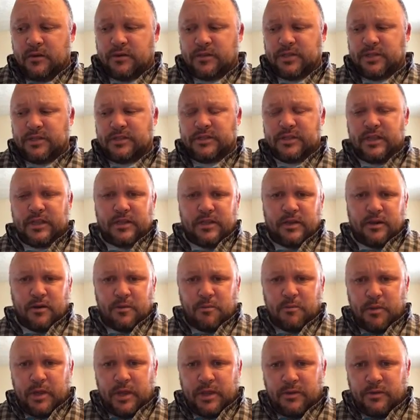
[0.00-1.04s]
She said that her
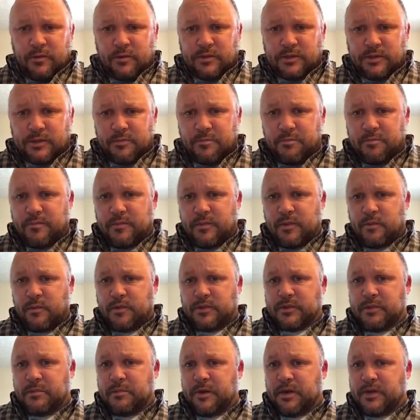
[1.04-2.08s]
mother was
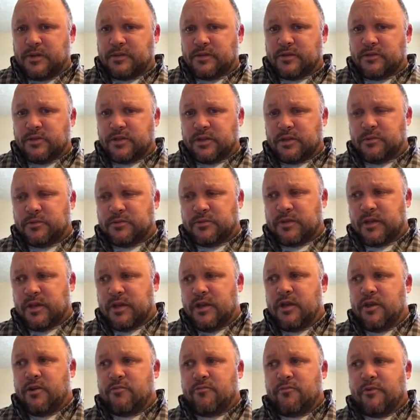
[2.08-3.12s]
a minister. She was
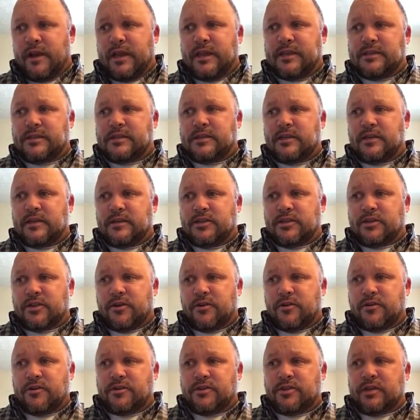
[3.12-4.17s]
raised in a
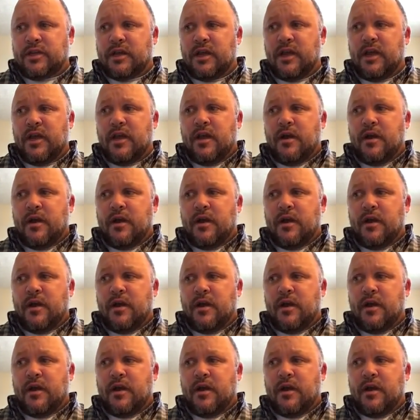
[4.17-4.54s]
church,